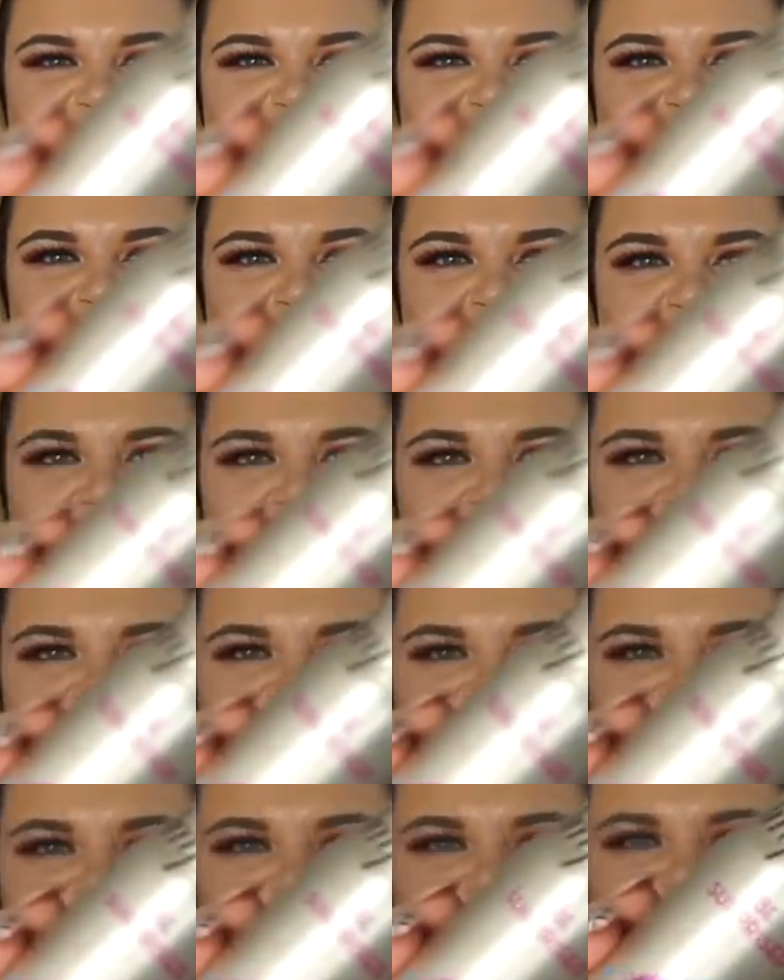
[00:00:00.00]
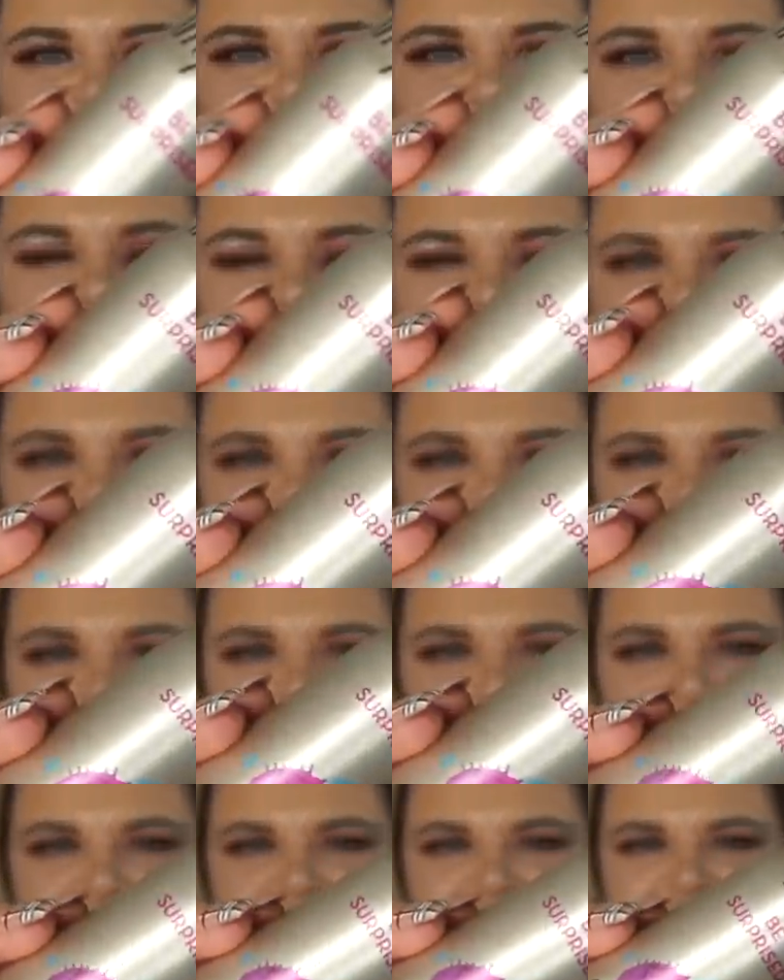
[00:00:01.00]
So yeah, I just picked
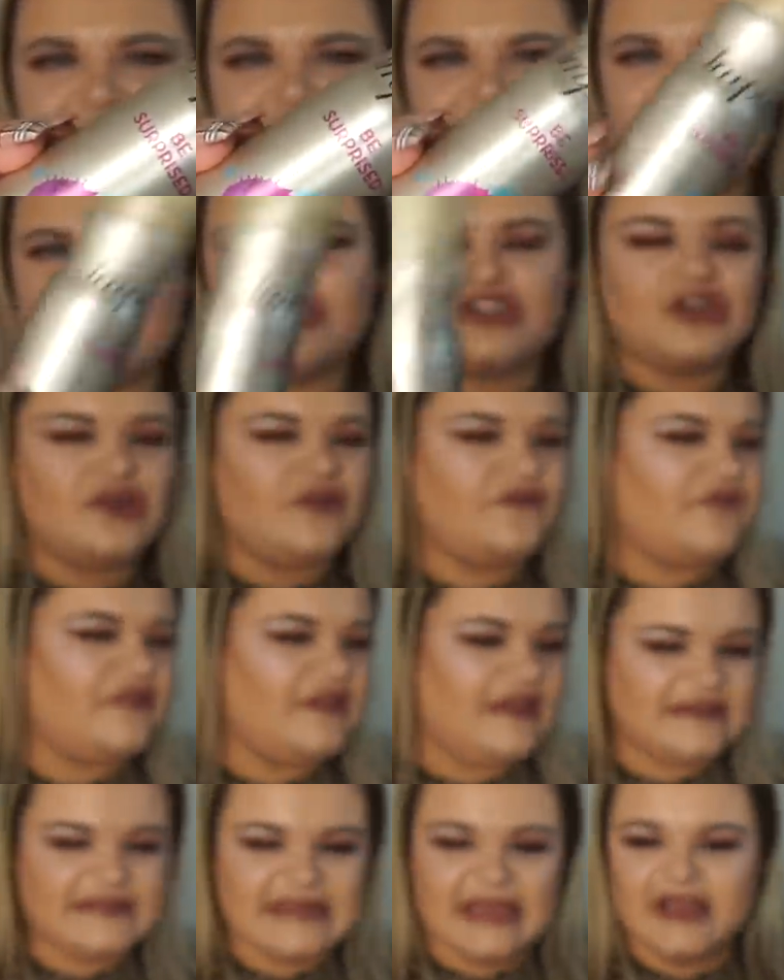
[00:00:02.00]
up a selection of these.